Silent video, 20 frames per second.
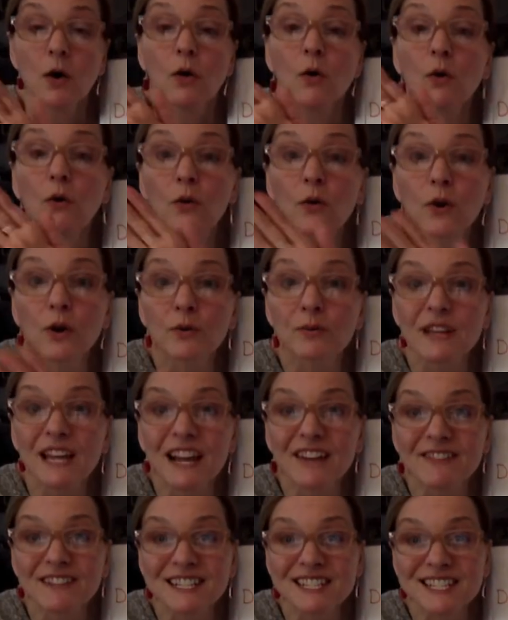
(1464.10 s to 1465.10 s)
or we
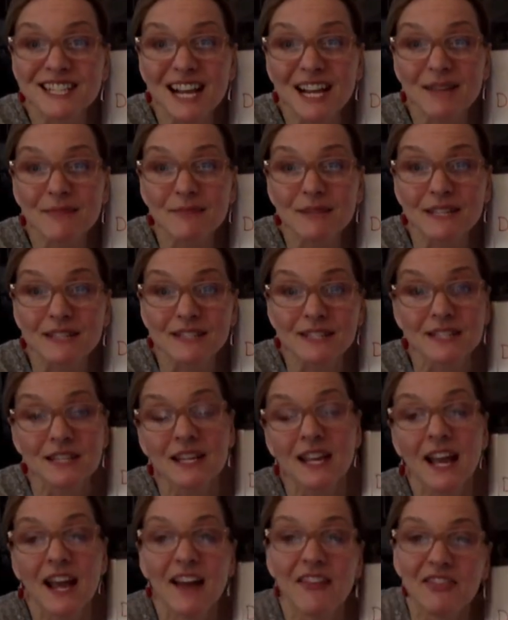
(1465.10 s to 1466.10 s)
have excitement,
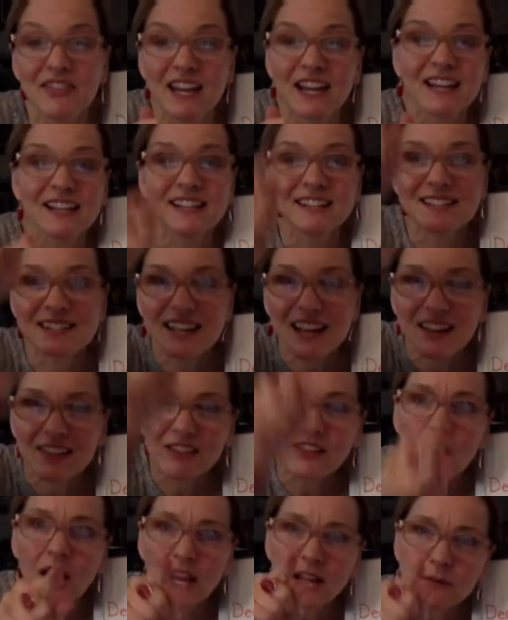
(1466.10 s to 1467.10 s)
and that is that
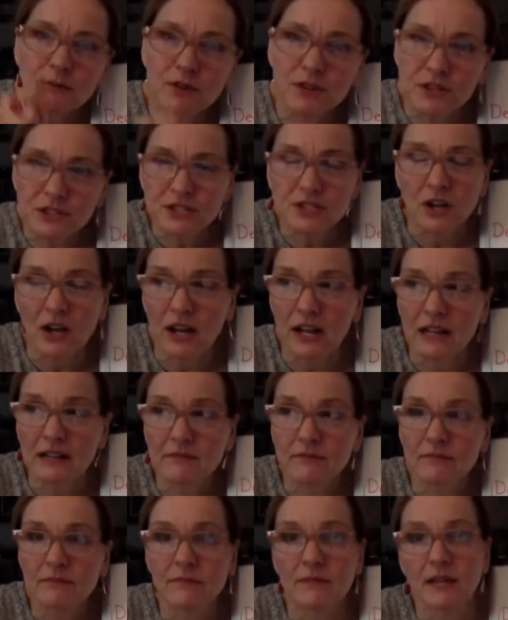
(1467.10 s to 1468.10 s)
line with the dot,
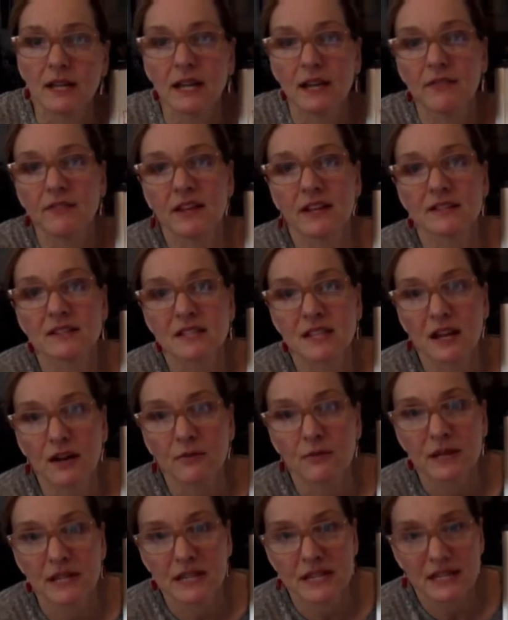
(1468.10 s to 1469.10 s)
and that's how we